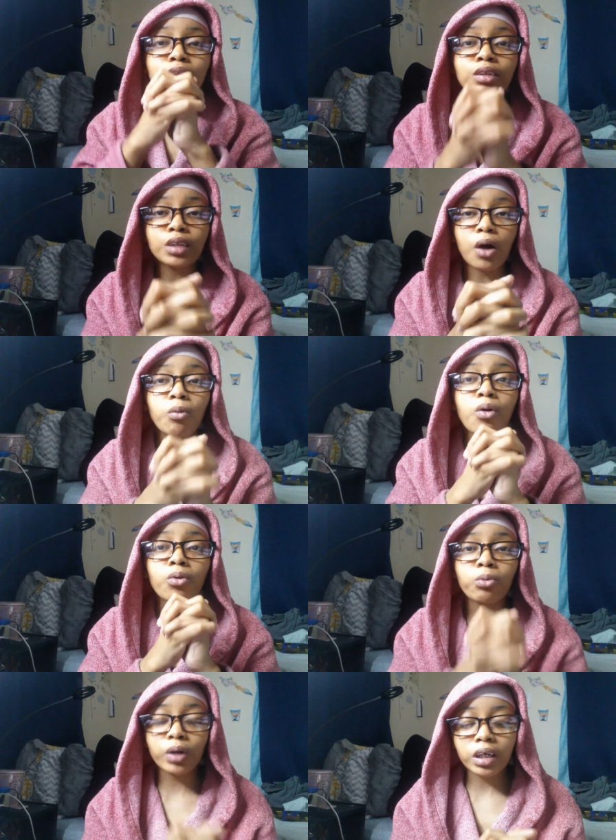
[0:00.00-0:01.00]
So
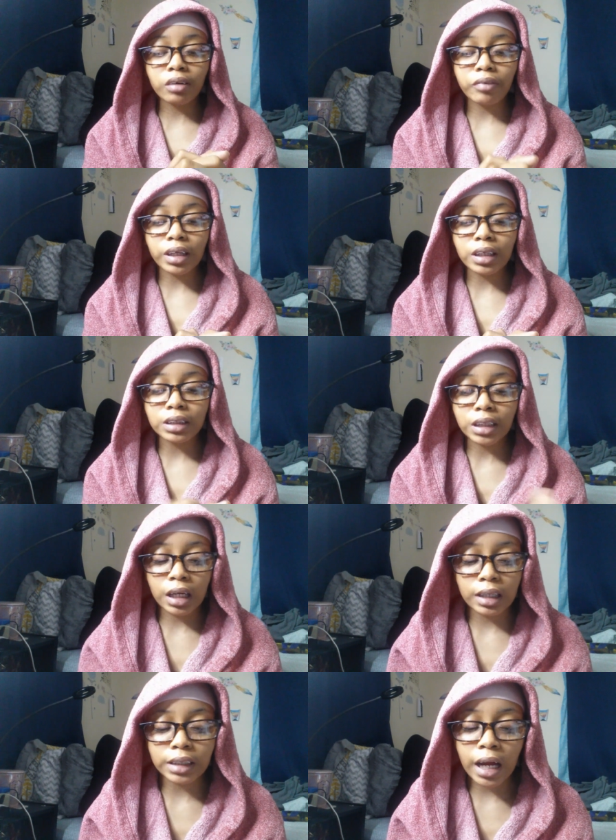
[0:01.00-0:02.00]
we're gonna read this
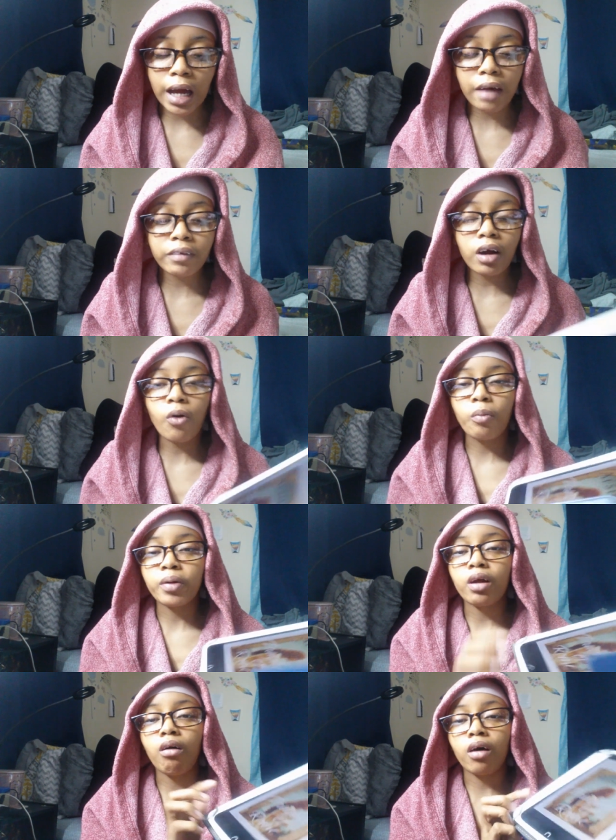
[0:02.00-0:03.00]
and I have it
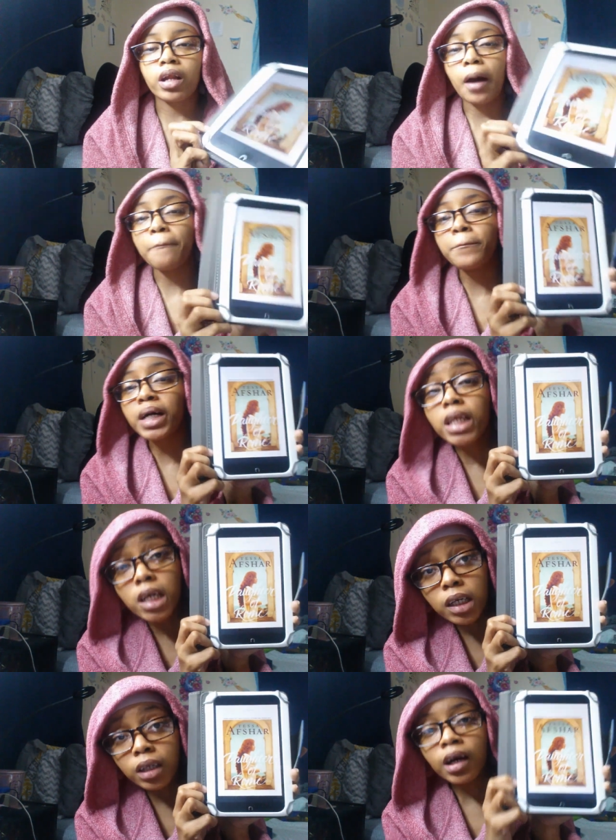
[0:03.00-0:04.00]
open on my
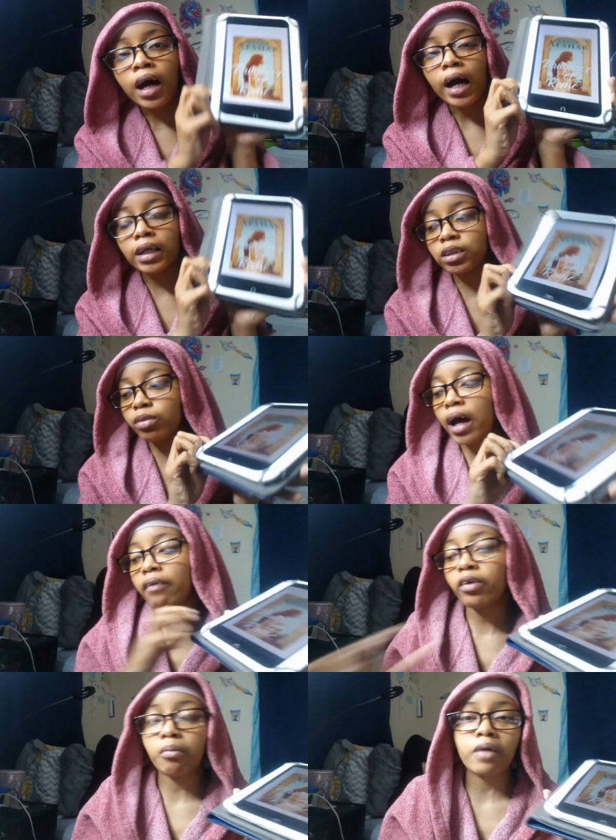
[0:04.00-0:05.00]
Nook. I do
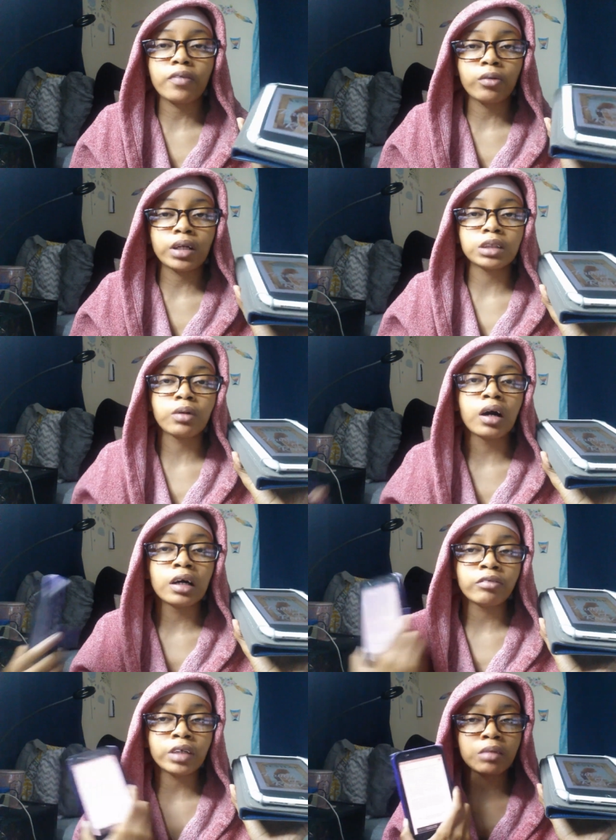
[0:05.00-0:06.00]
have it on my phone as well
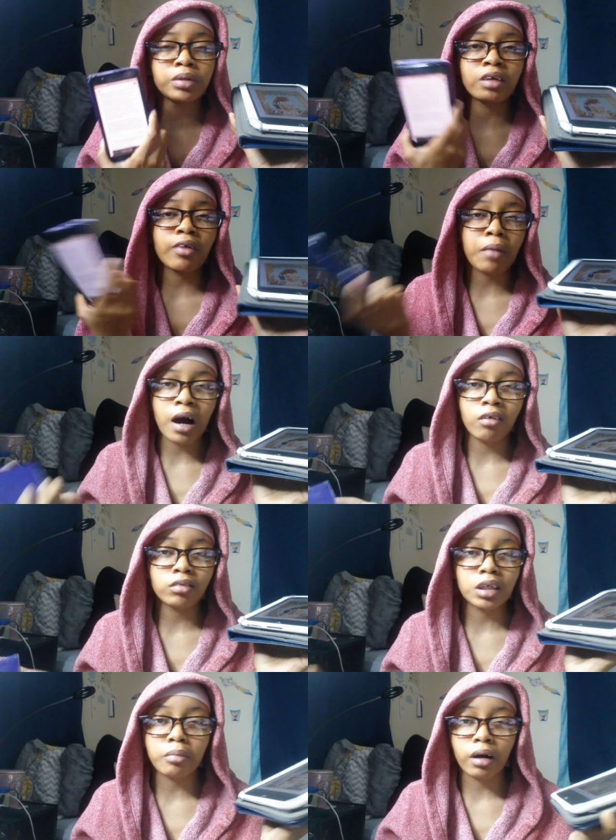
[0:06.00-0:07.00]
if need be if I'm
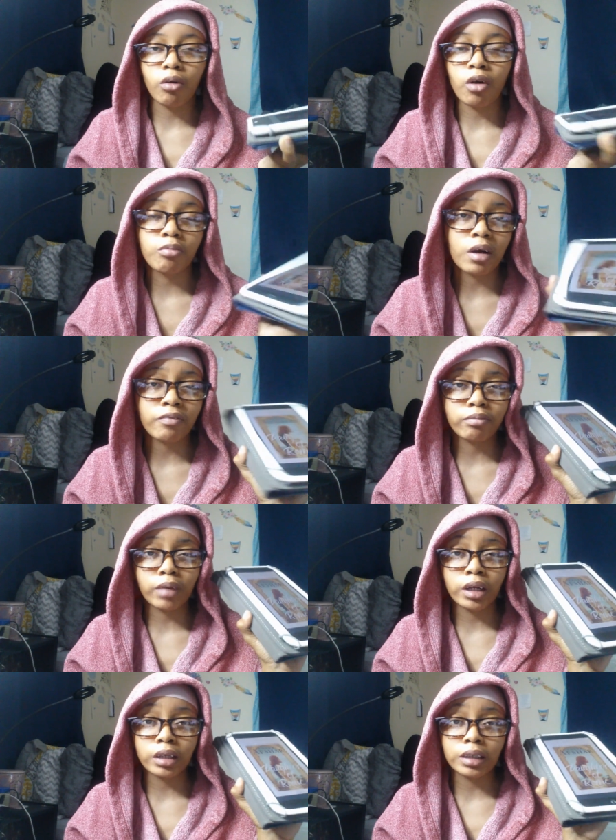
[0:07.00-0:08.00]
out and about or if my,
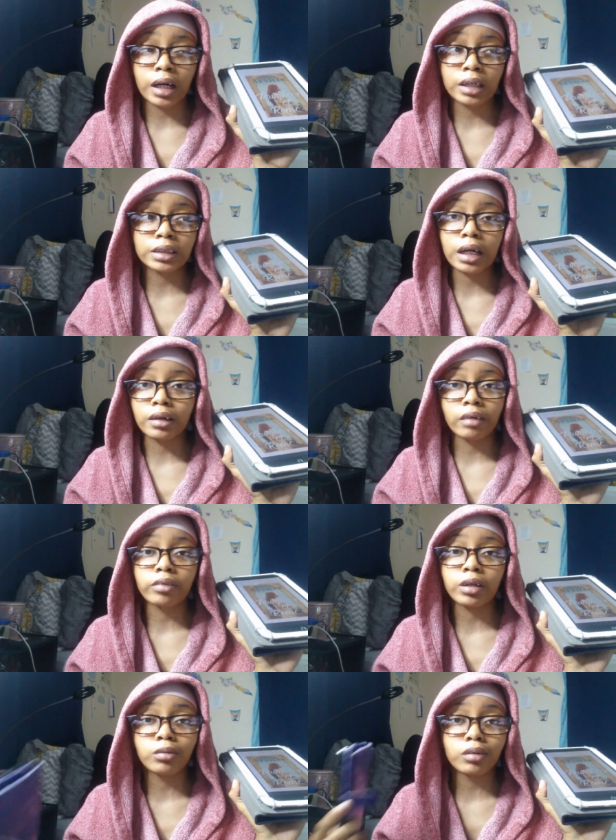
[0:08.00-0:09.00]
my Nook dies I
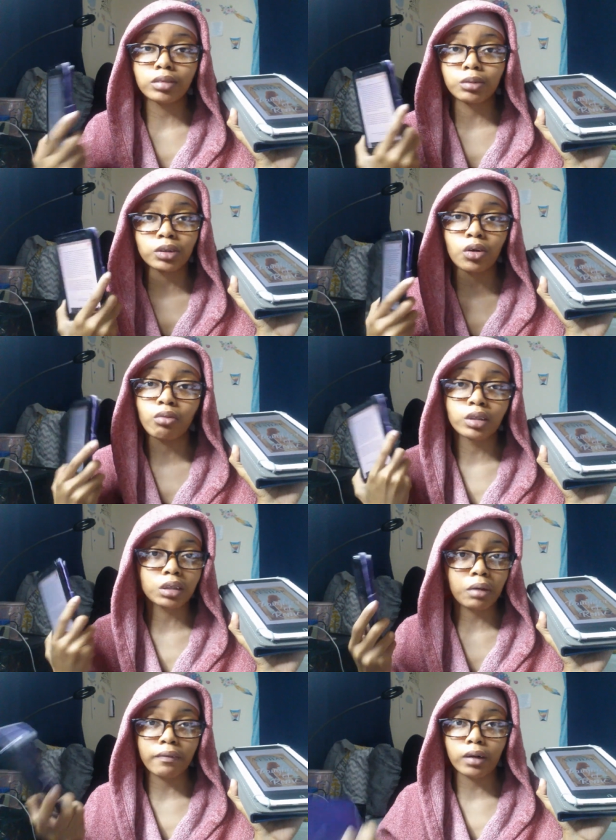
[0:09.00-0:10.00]
definitely will switch over
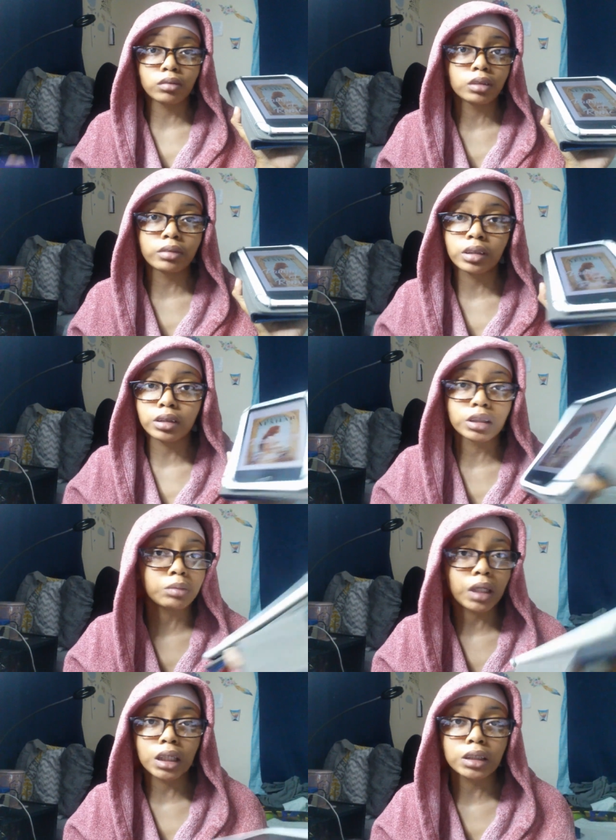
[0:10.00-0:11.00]
to my phone to read it
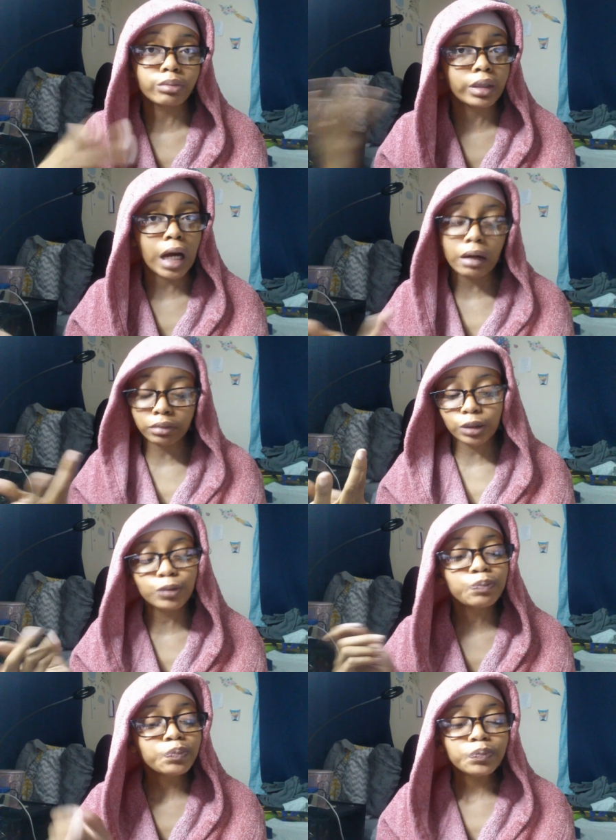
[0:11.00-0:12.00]
just because we have
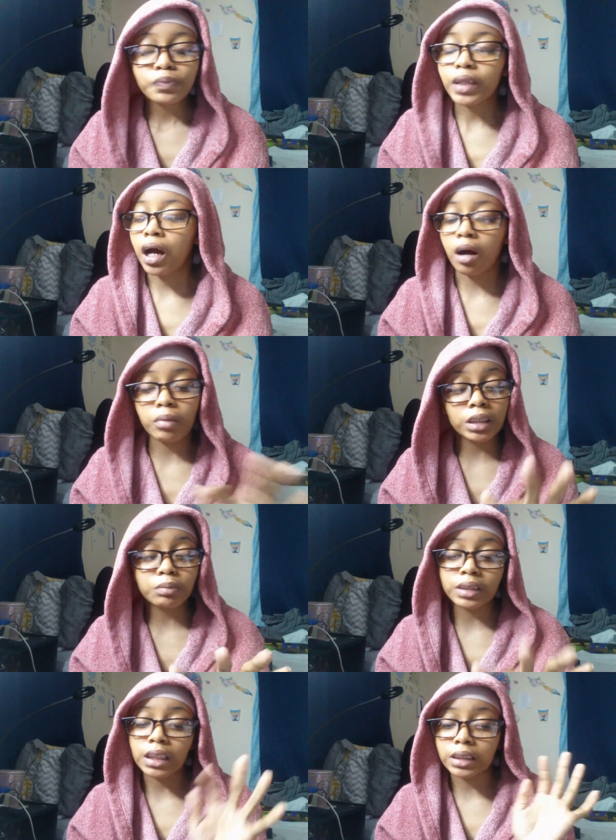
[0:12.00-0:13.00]
to. Um,
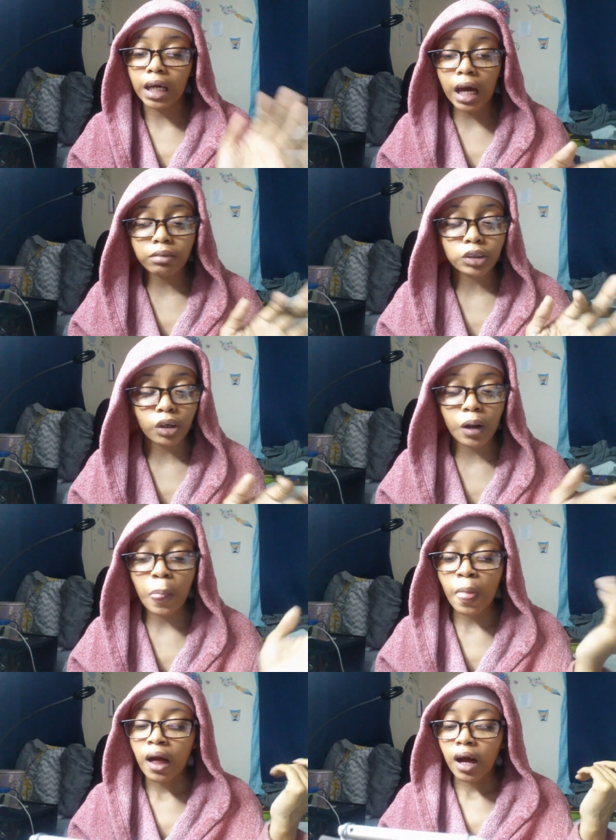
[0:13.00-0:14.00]
it's Miss Tessa
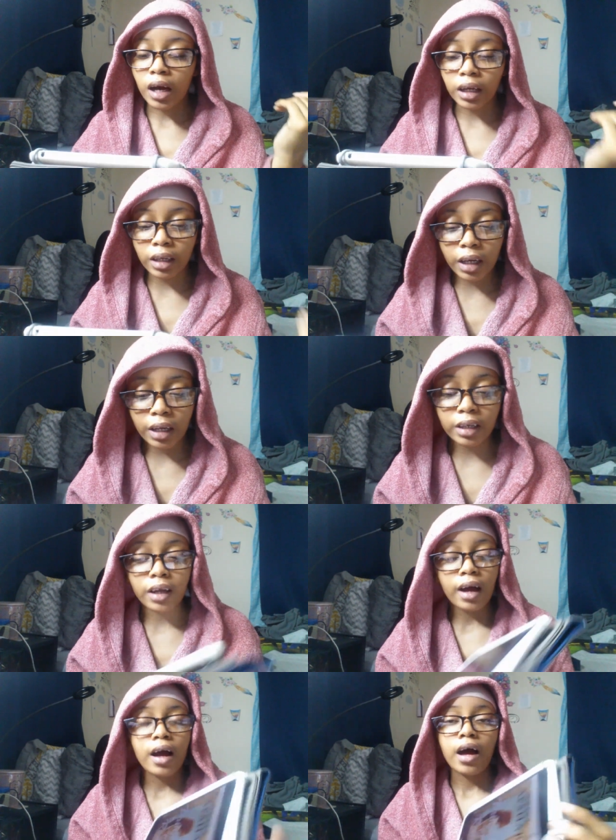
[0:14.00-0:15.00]
Afshar.
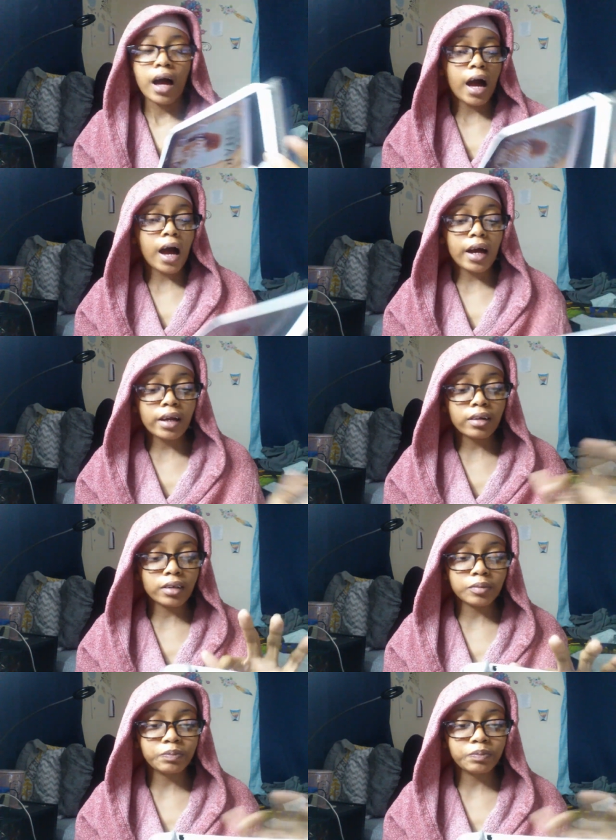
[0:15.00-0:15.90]
Again, I